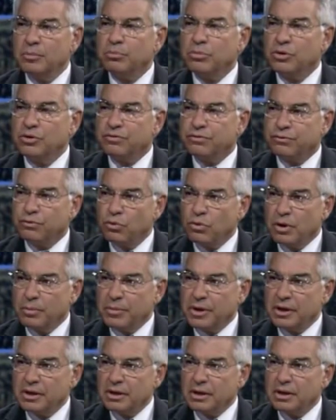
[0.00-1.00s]

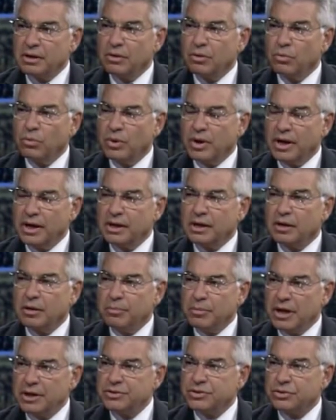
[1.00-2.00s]
performing in a way
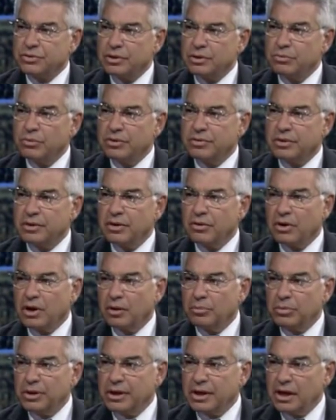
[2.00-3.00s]
commensurate with their
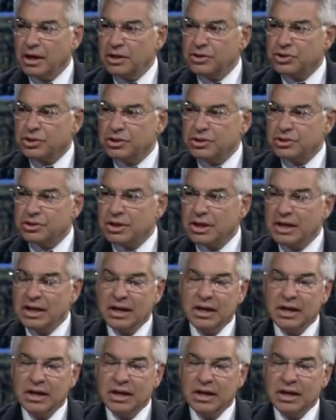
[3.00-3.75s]
obligations.